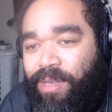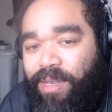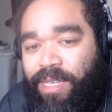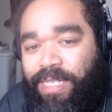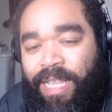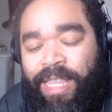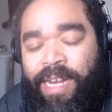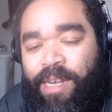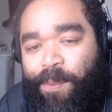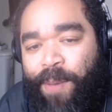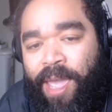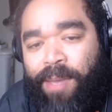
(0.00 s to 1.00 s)
because I think
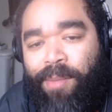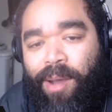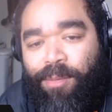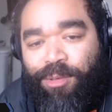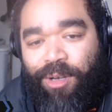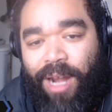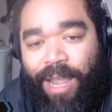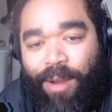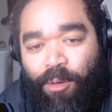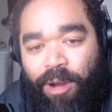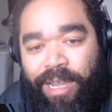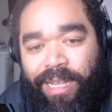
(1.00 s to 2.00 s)
the pain bubbles are like
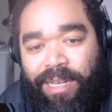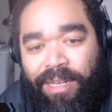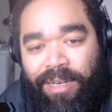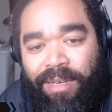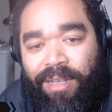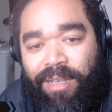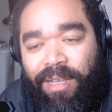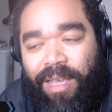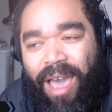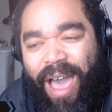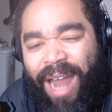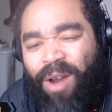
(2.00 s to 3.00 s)
red, and
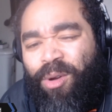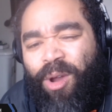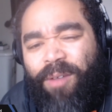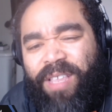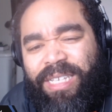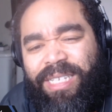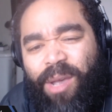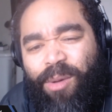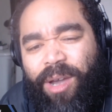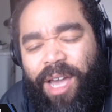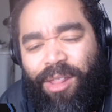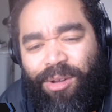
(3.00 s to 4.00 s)
I don't know if they said
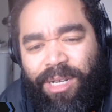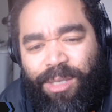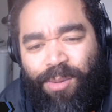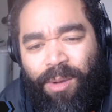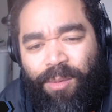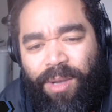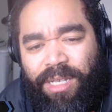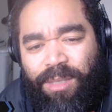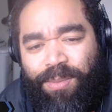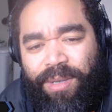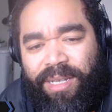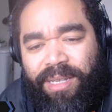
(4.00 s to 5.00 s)
what color this one was,
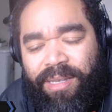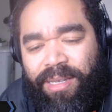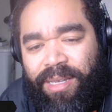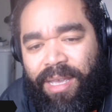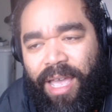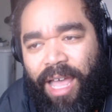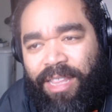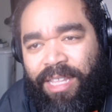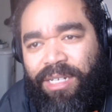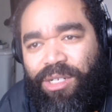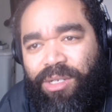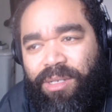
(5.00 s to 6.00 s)
but I think